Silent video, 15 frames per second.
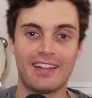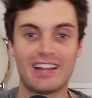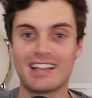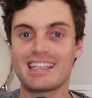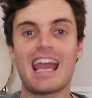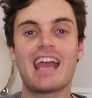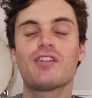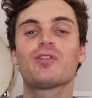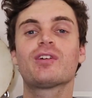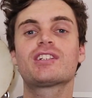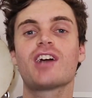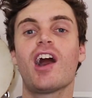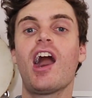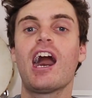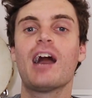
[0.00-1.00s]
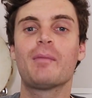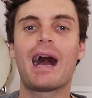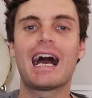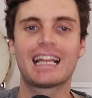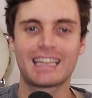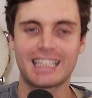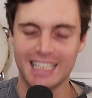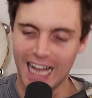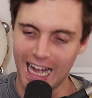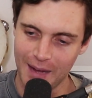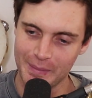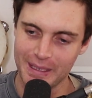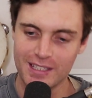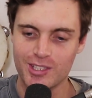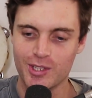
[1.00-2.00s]
And that's every time I
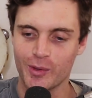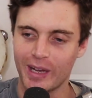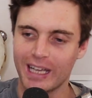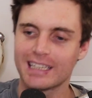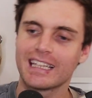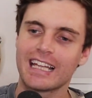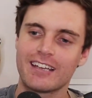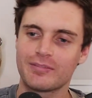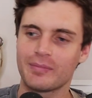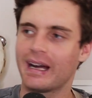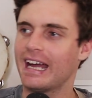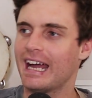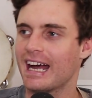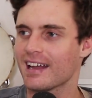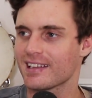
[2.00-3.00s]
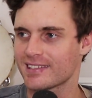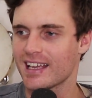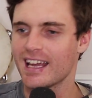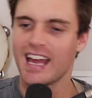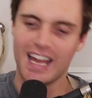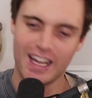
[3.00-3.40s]
come into and leave my house.